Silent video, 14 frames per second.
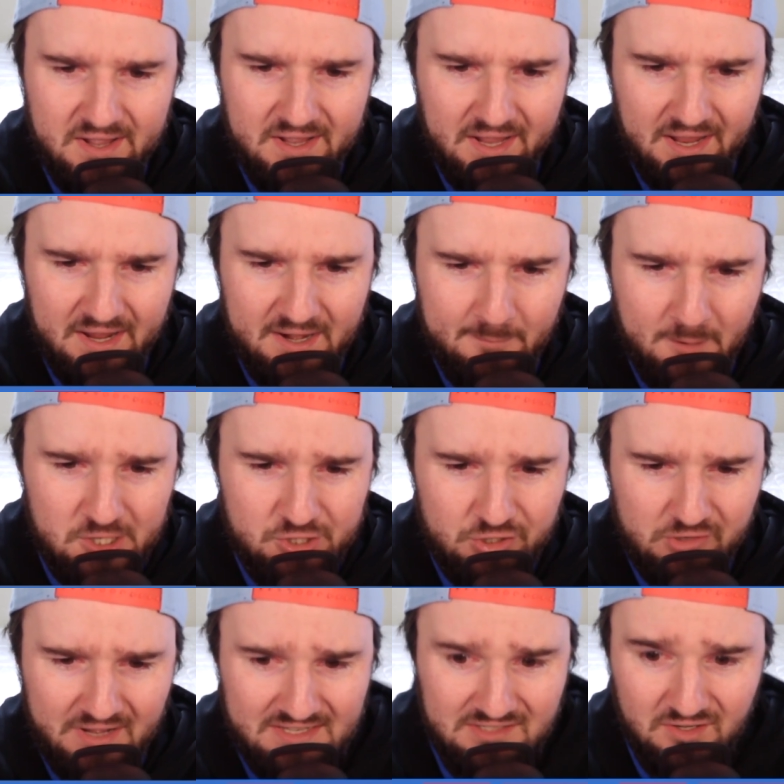and the Montreal
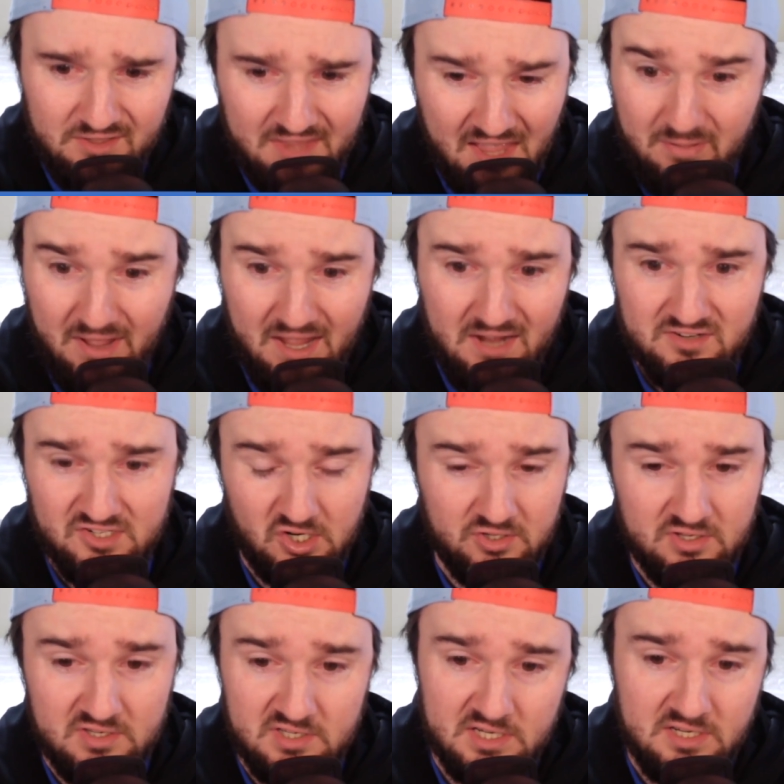hasn't looked that bad to start the
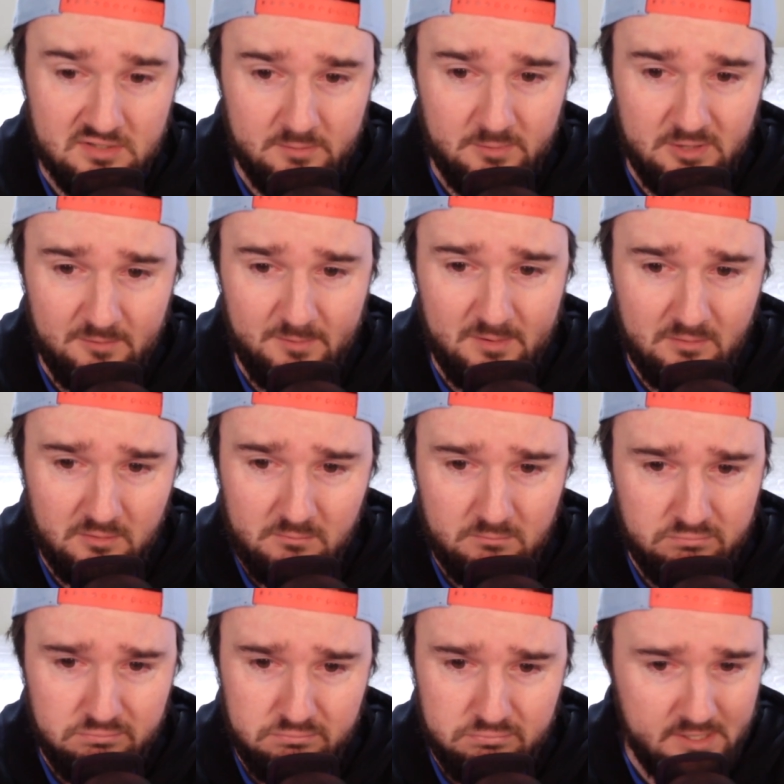season. I mean, they've been
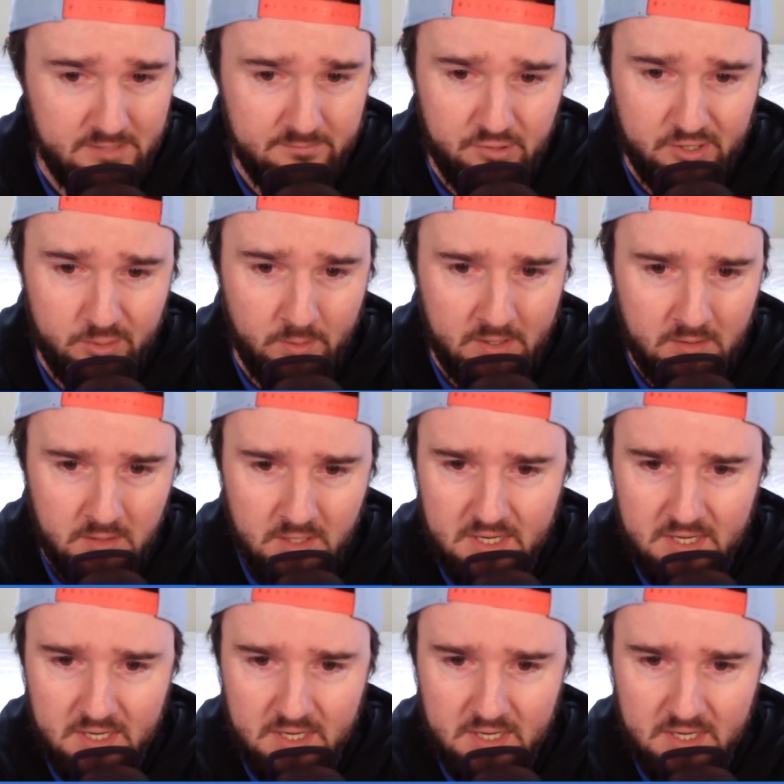playing pretty well.